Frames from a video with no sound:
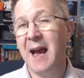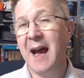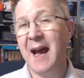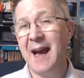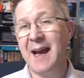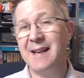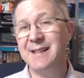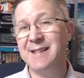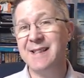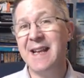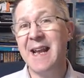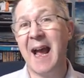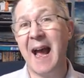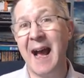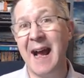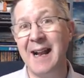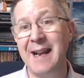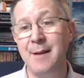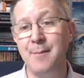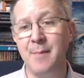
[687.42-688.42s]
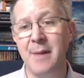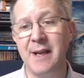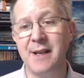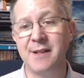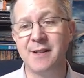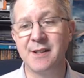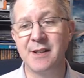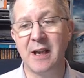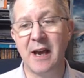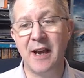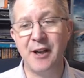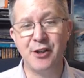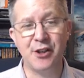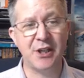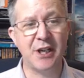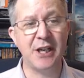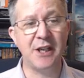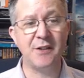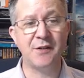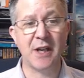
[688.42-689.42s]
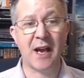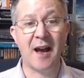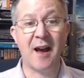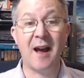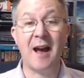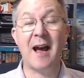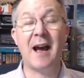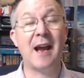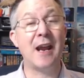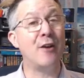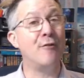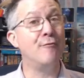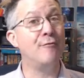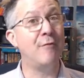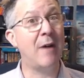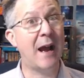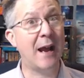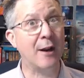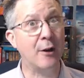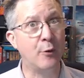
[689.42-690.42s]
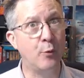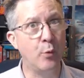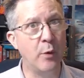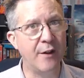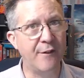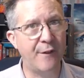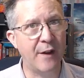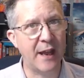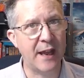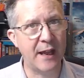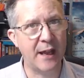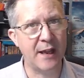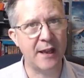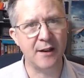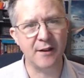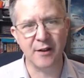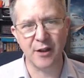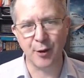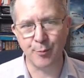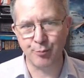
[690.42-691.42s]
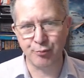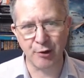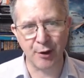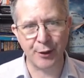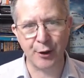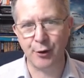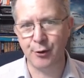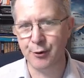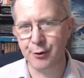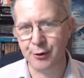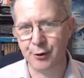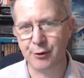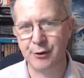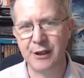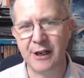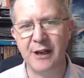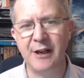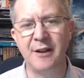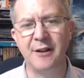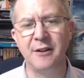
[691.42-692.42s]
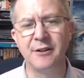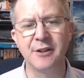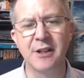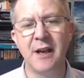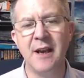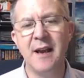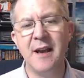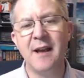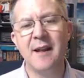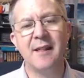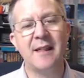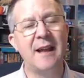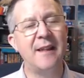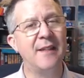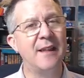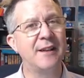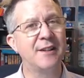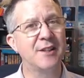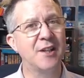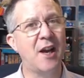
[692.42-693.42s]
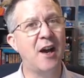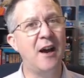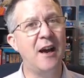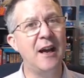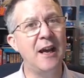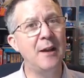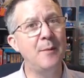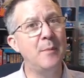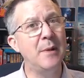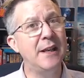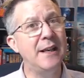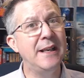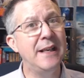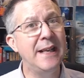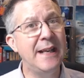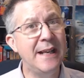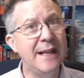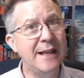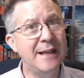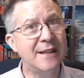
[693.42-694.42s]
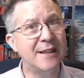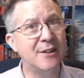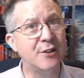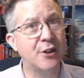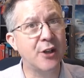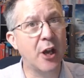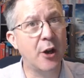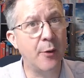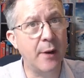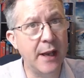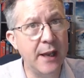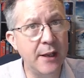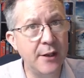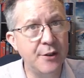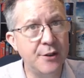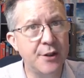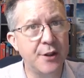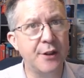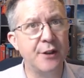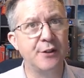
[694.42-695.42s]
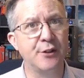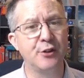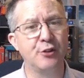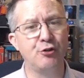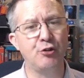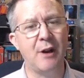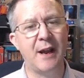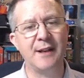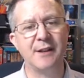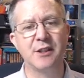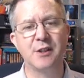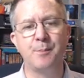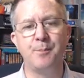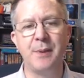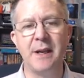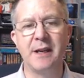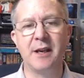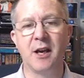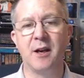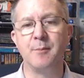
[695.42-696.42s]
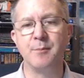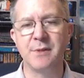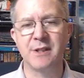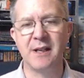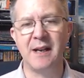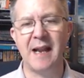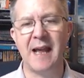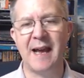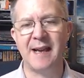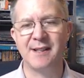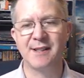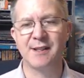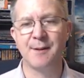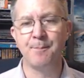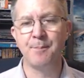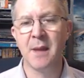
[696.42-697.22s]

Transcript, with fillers: As the animist achieves a higher rank within the brotherhood or cult, then the time needed to go into the trance becomes less.